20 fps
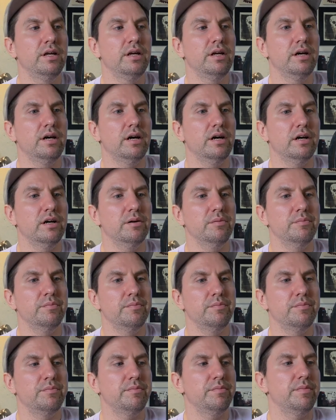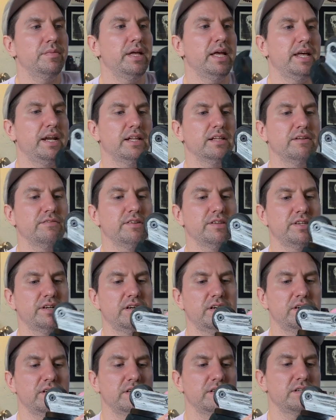And I love that
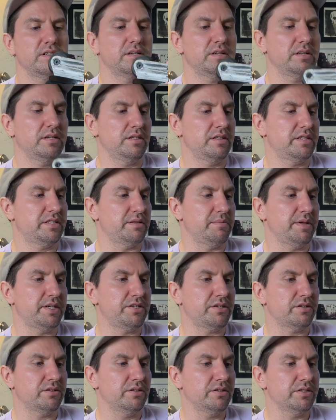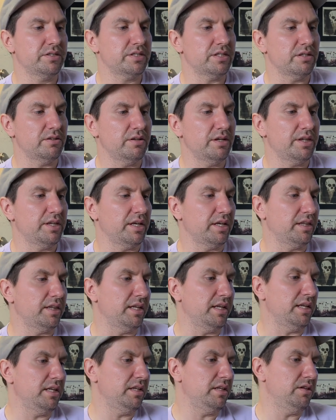they're symmetrical, so I think
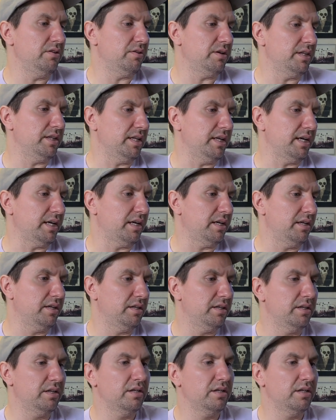that you can like